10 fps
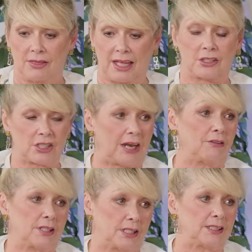That
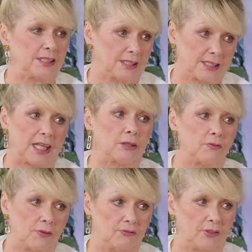charity since then,
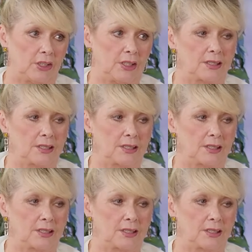15